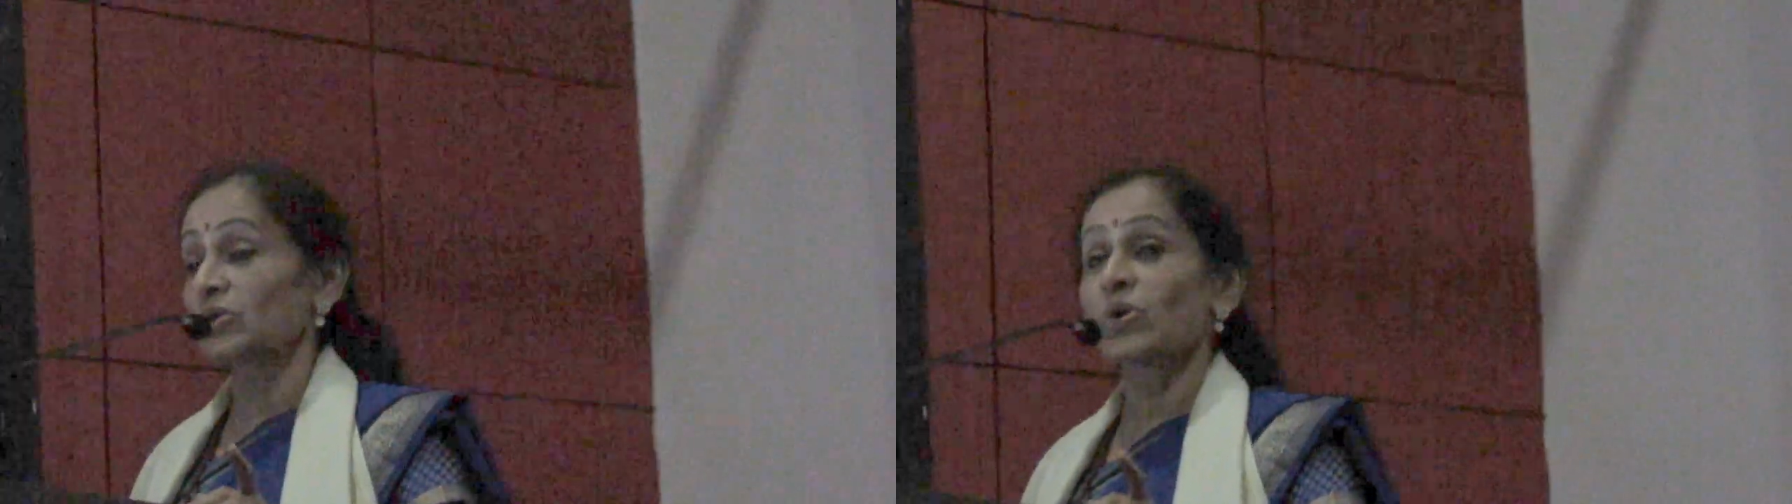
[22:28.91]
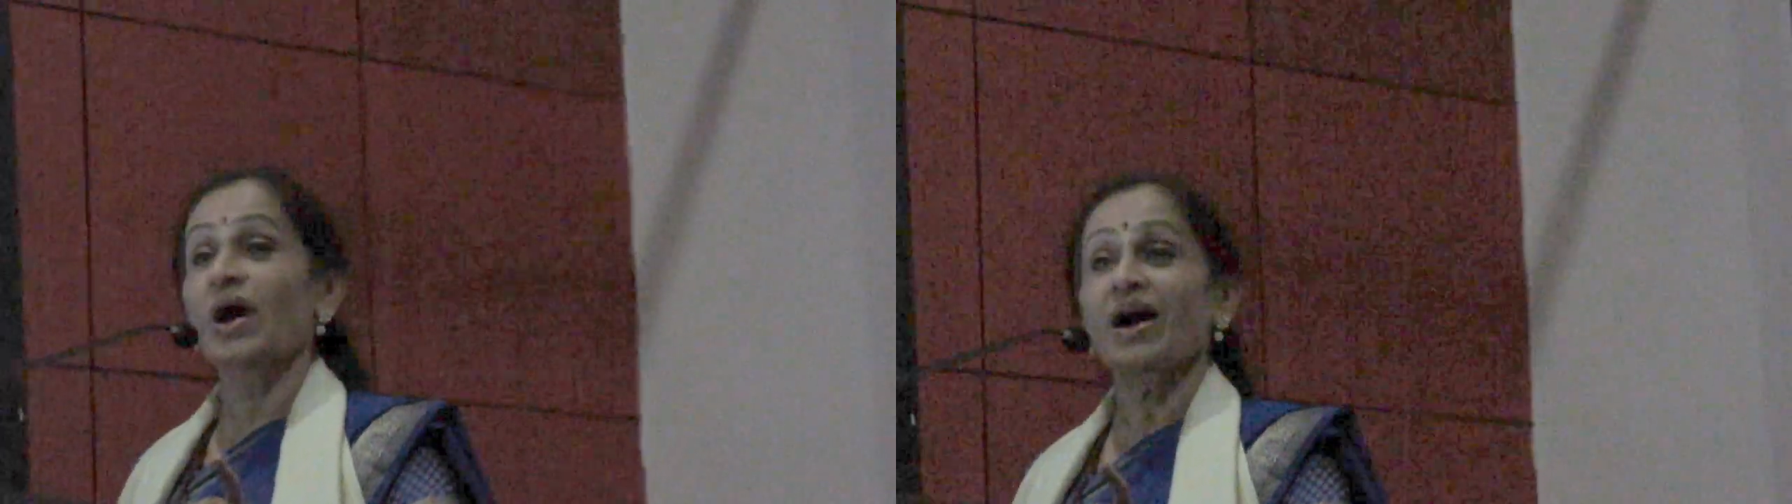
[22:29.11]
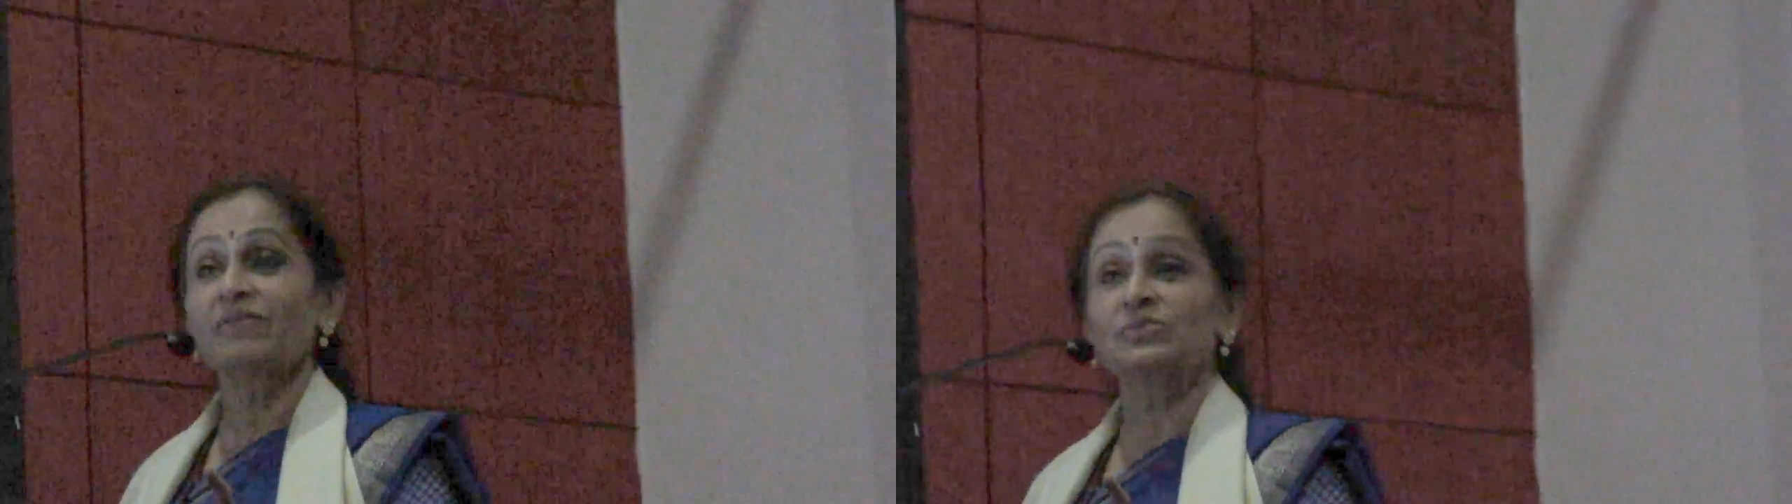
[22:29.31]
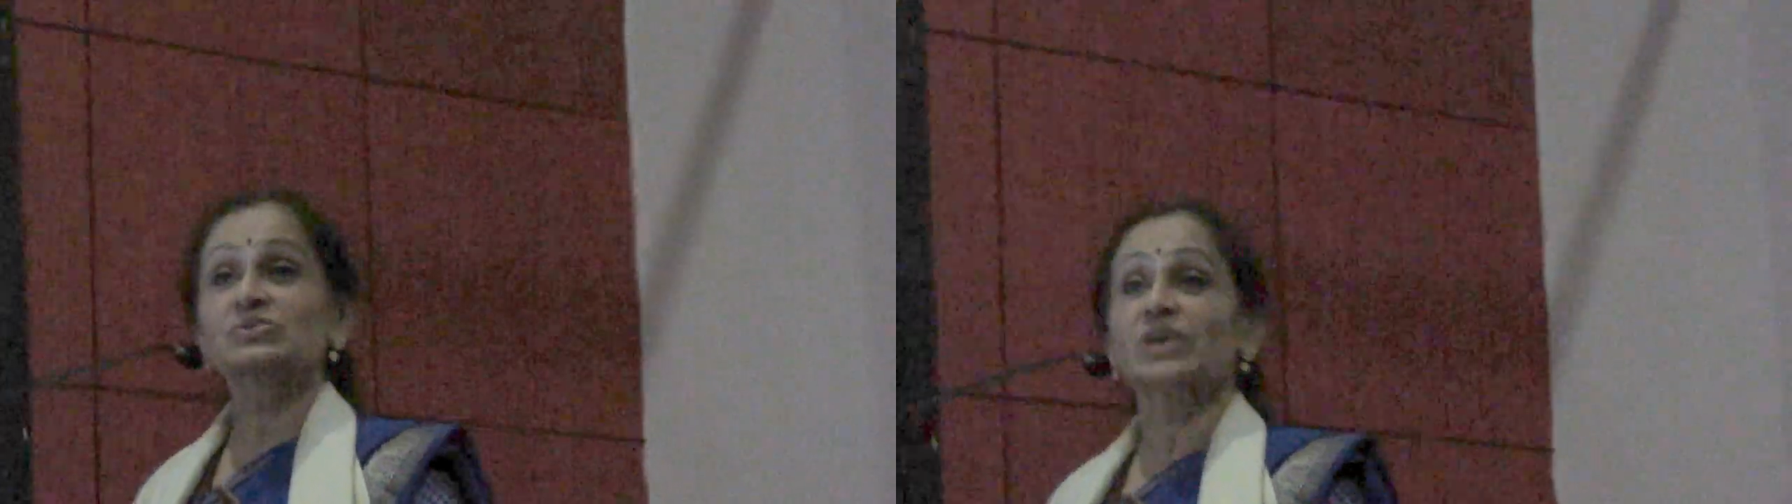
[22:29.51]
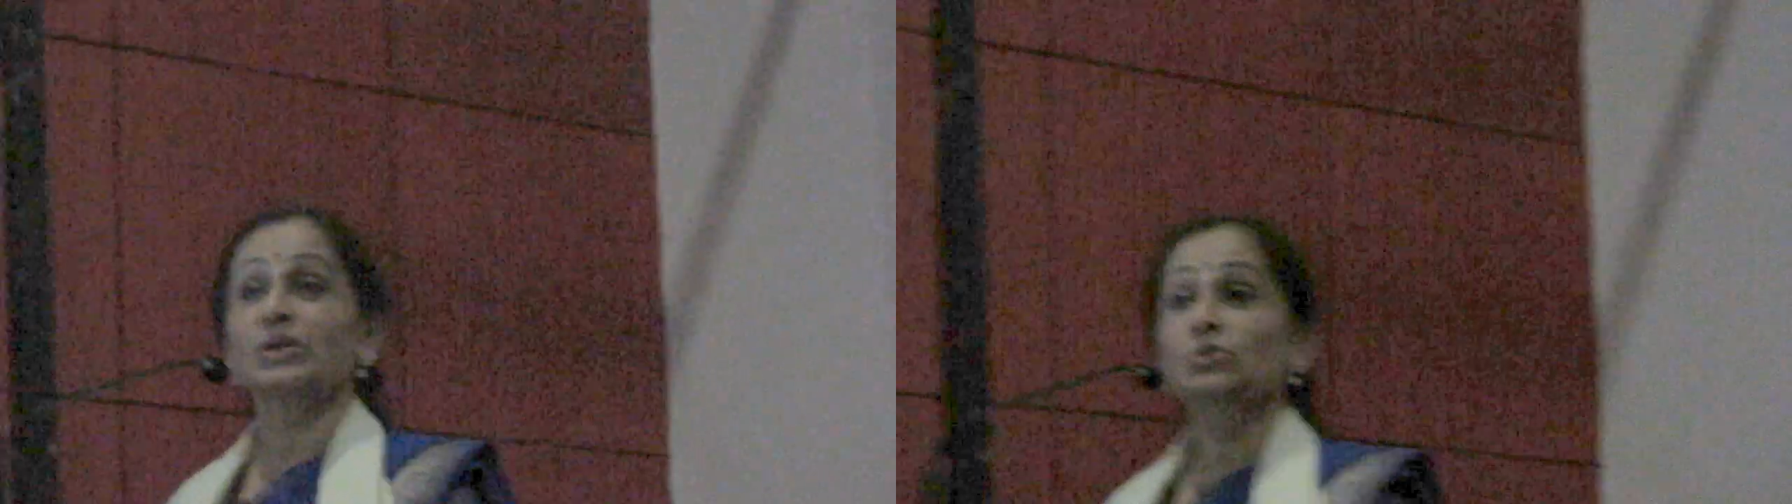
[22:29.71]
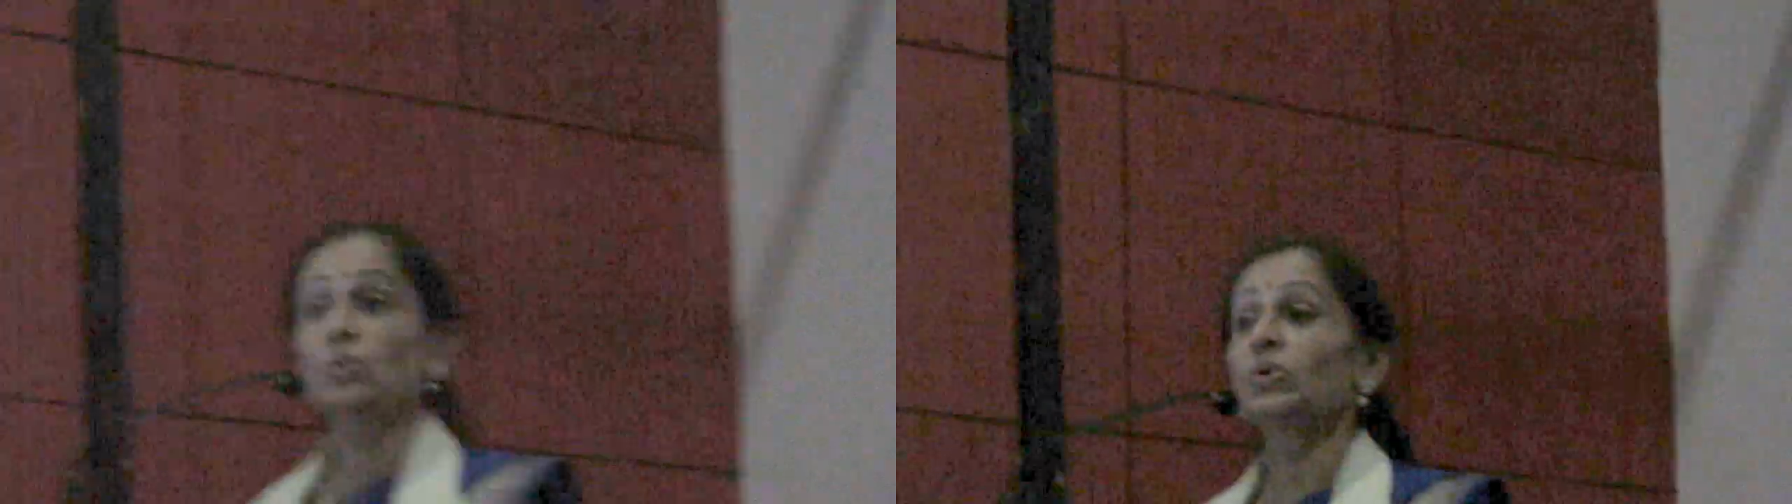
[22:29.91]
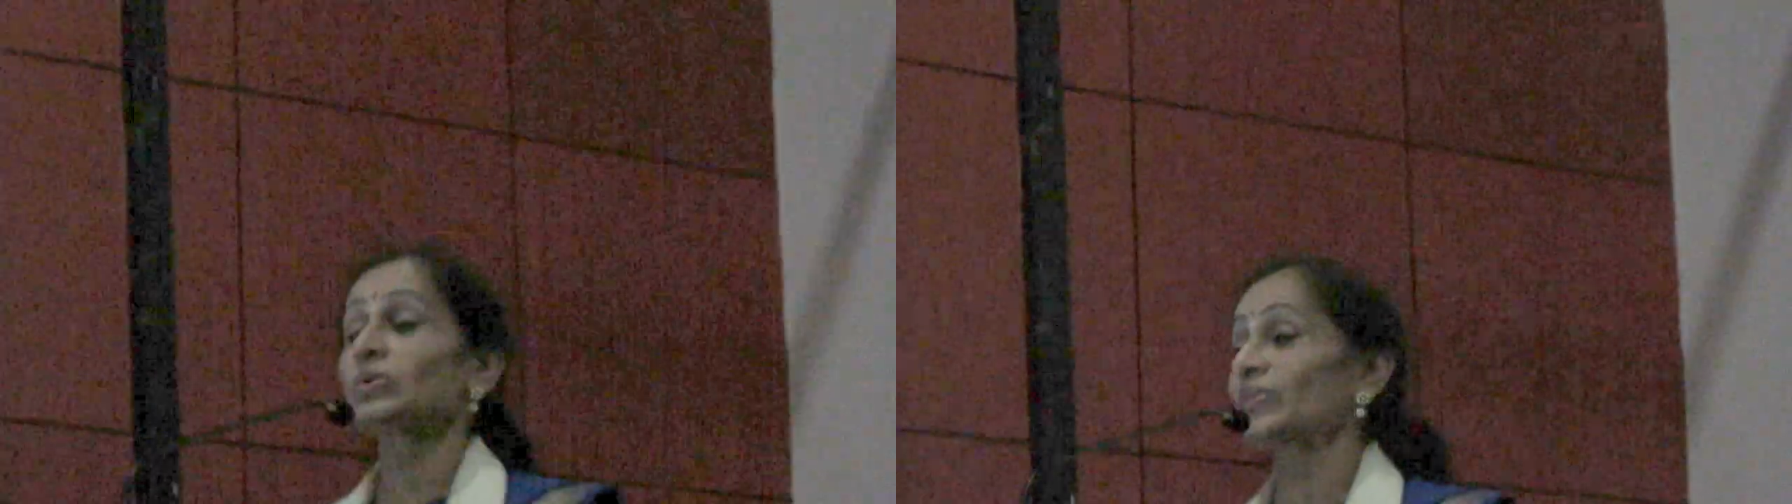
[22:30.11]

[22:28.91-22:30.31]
you have to say no